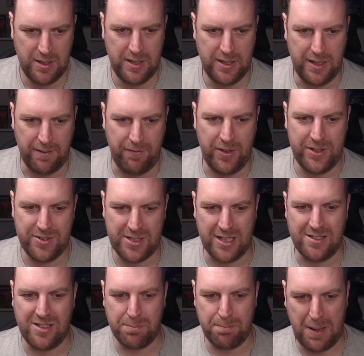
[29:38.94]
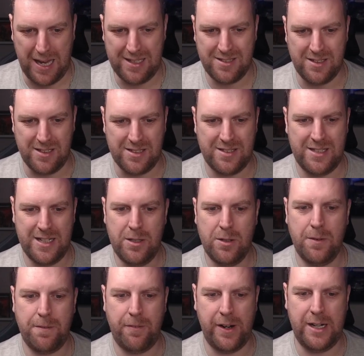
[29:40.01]
If this test is passed, a single
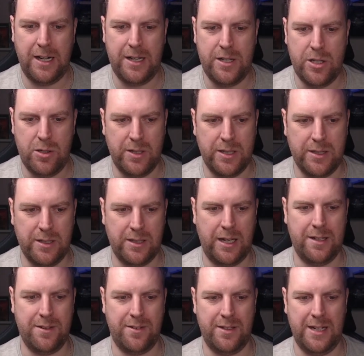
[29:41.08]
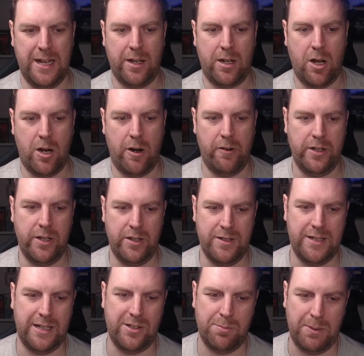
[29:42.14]
friendly unit that has the Nehakaran
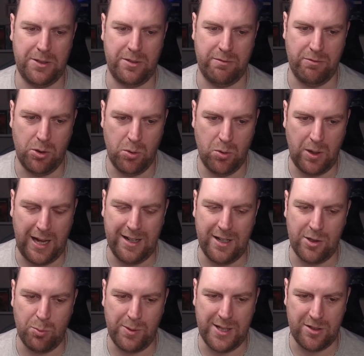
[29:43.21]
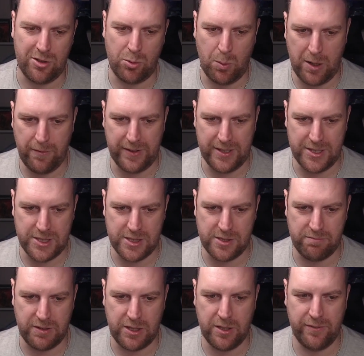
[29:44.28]
Undead special rule and is within 12 inches
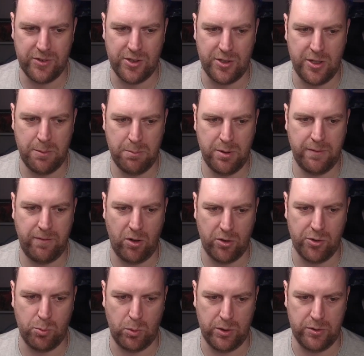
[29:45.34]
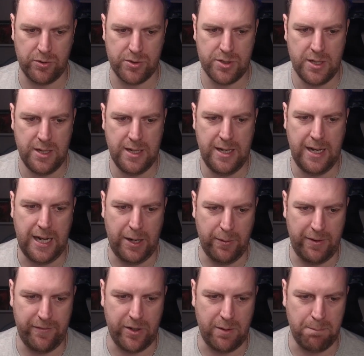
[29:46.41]
recovers a number of lost wounds.
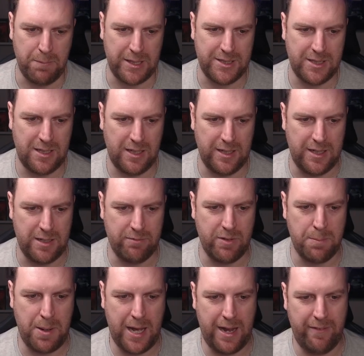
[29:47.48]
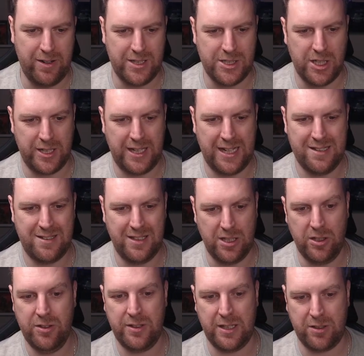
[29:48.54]
However, magically repairing gigantic
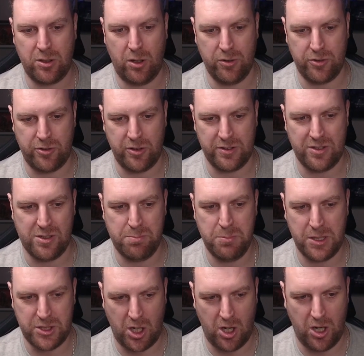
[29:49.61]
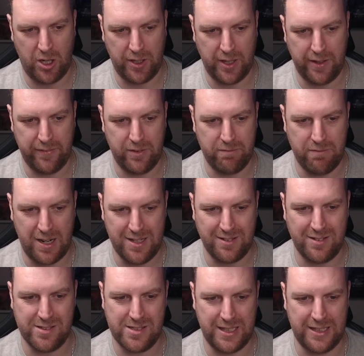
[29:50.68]
undead constructs is much harder than
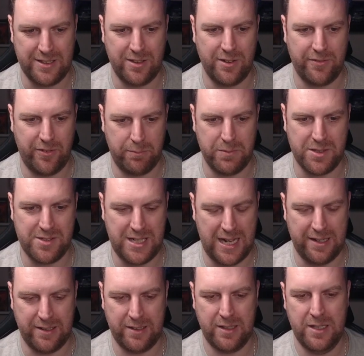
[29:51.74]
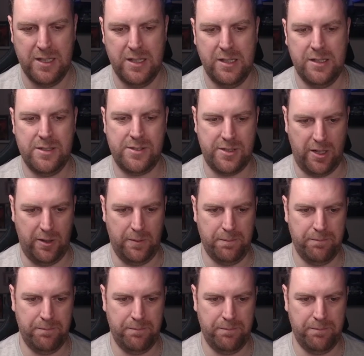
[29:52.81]
raising skeletons from the sand. So,